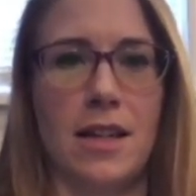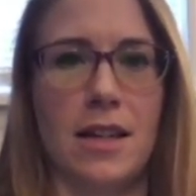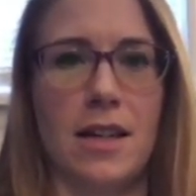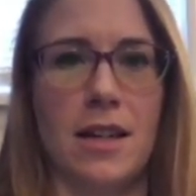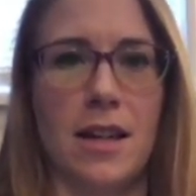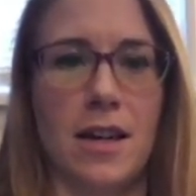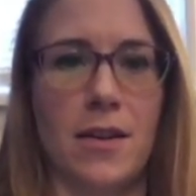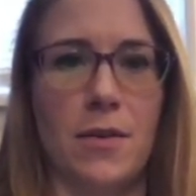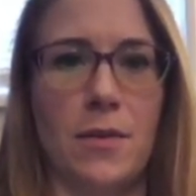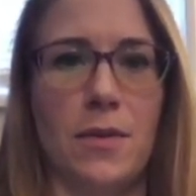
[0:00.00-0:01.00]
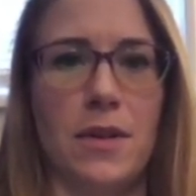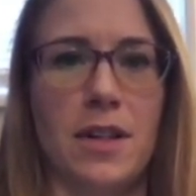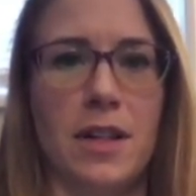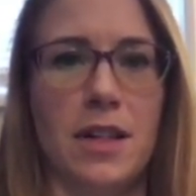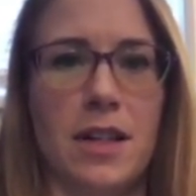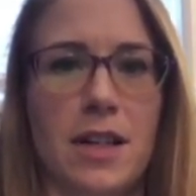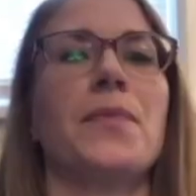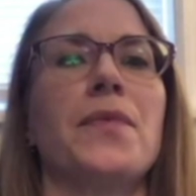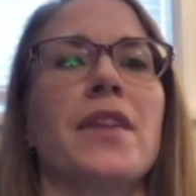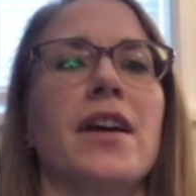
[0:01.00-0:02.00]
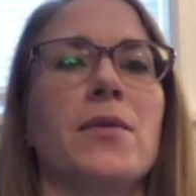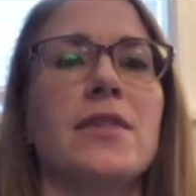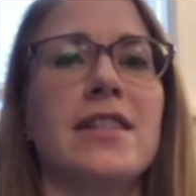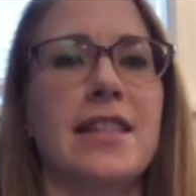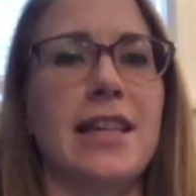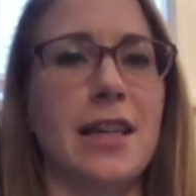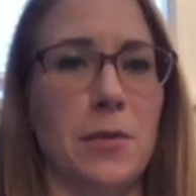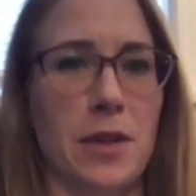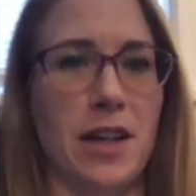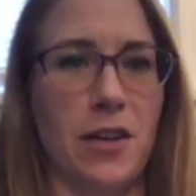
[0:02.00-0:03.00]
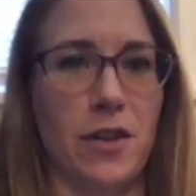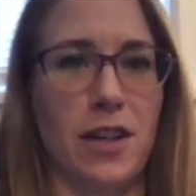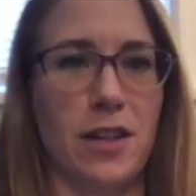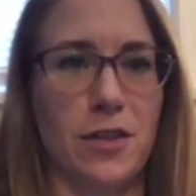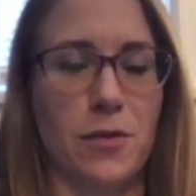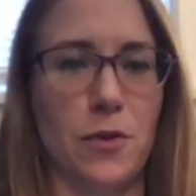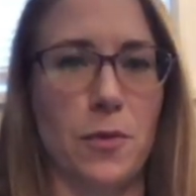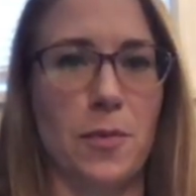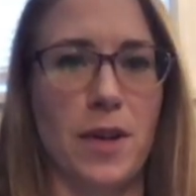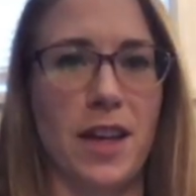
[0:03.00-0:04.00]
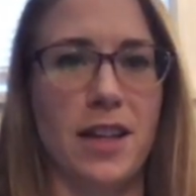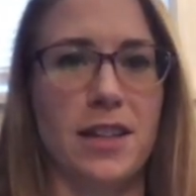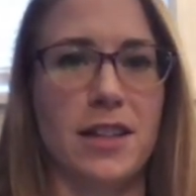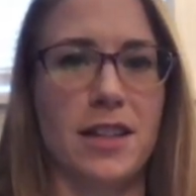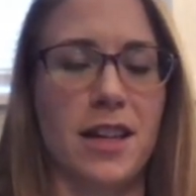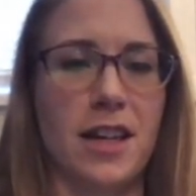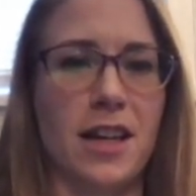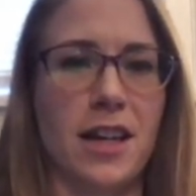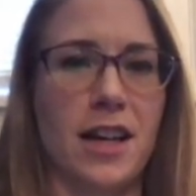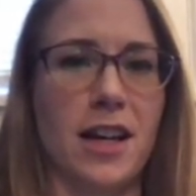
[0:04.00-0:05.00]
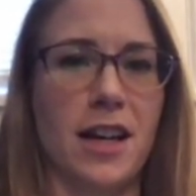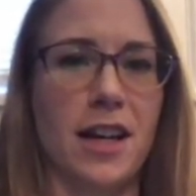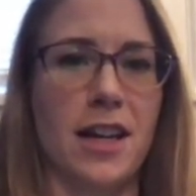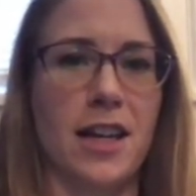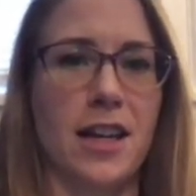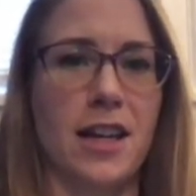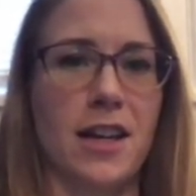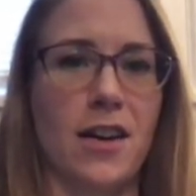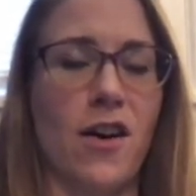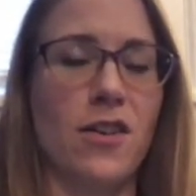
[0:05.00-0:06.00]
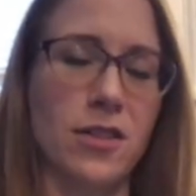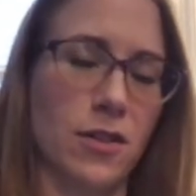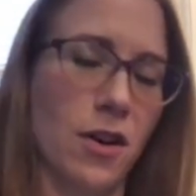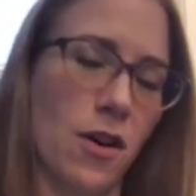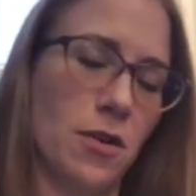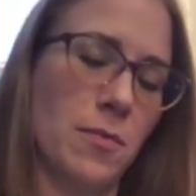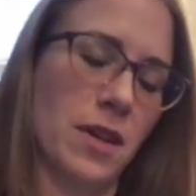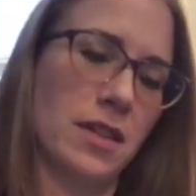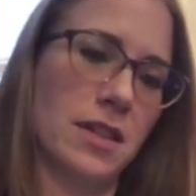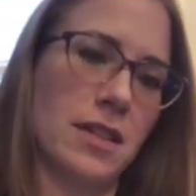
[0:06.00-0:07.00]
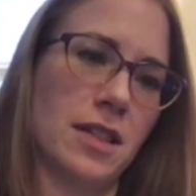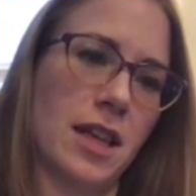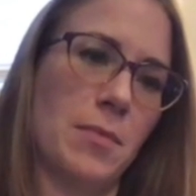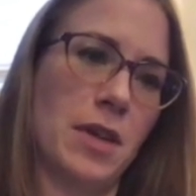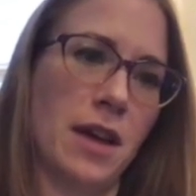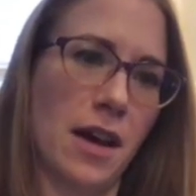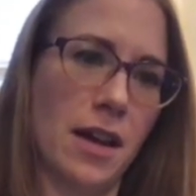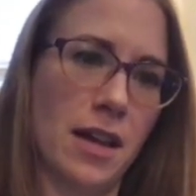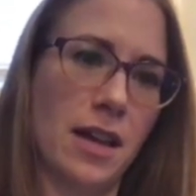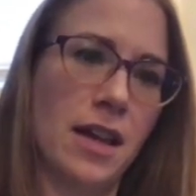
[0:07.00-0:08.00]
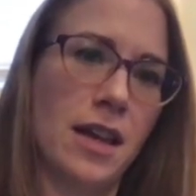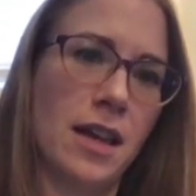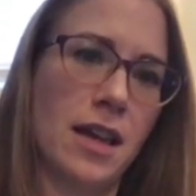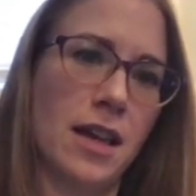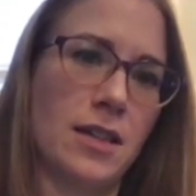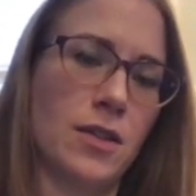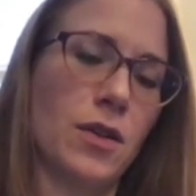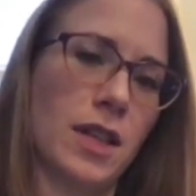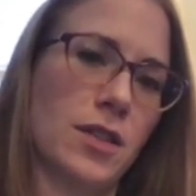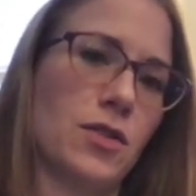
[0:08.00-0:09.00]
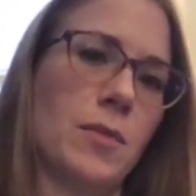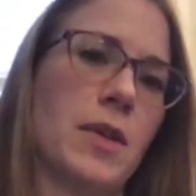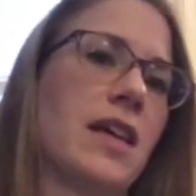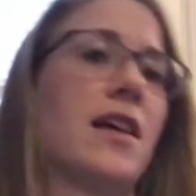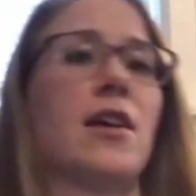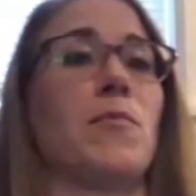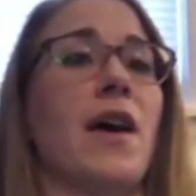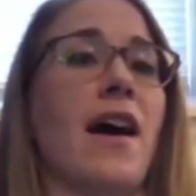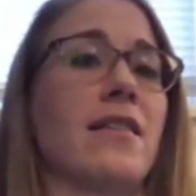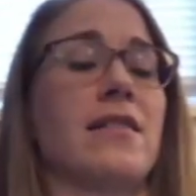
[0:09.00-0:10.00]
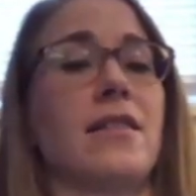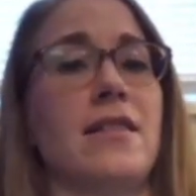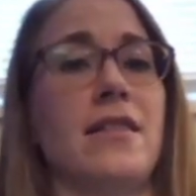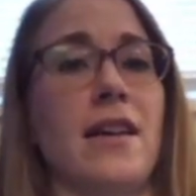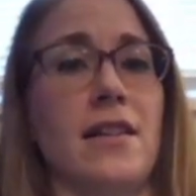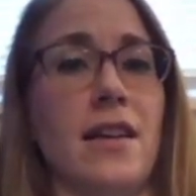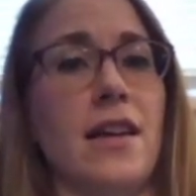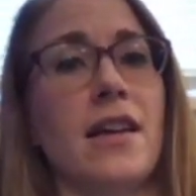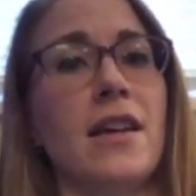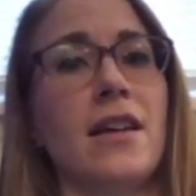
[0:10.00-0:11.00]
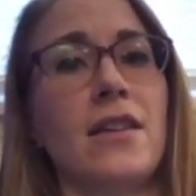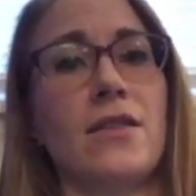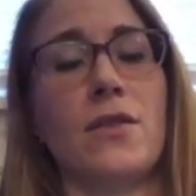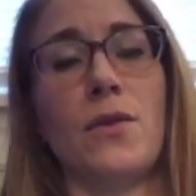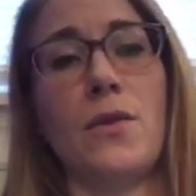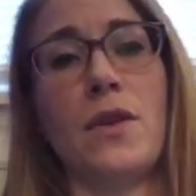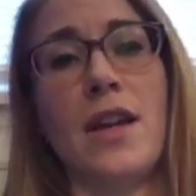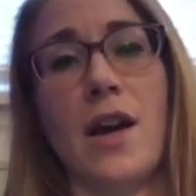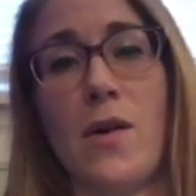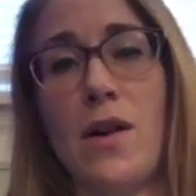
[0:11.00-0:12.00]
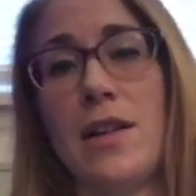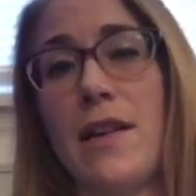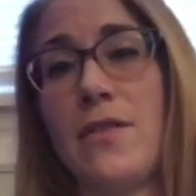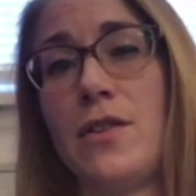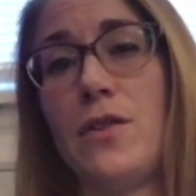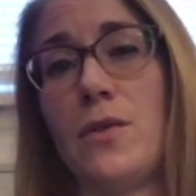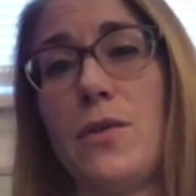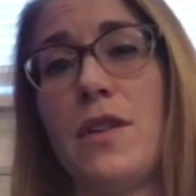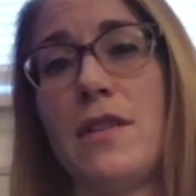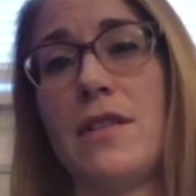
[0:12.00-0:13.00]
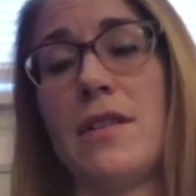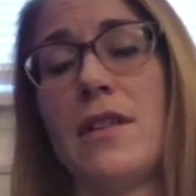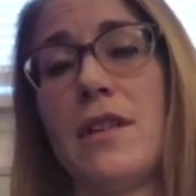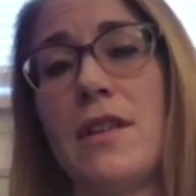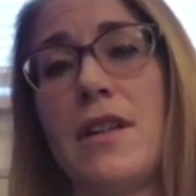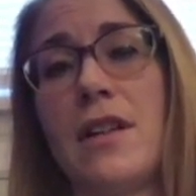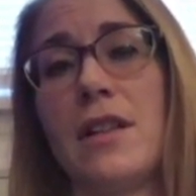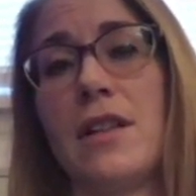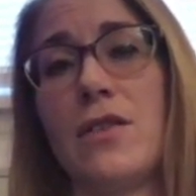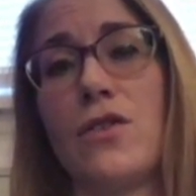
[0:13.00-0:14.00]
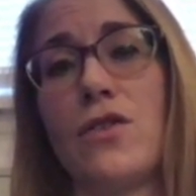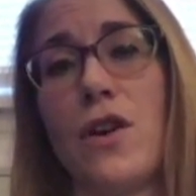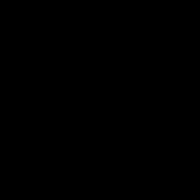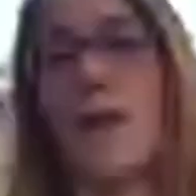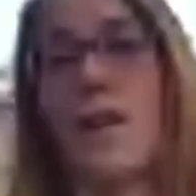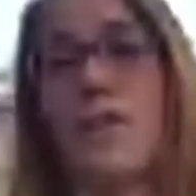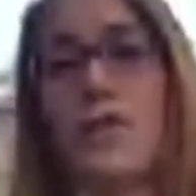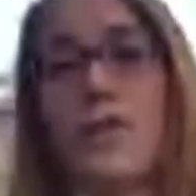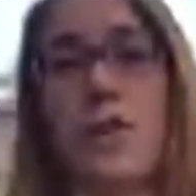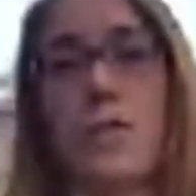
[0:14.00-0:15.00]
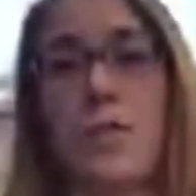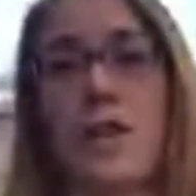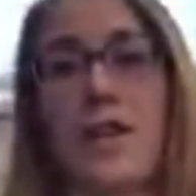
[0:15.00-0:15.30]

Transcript: now I was sneaky when I created this room and I also called Mux's API and took that stream key and passed it to daily. So now all I have to do is click start a live stream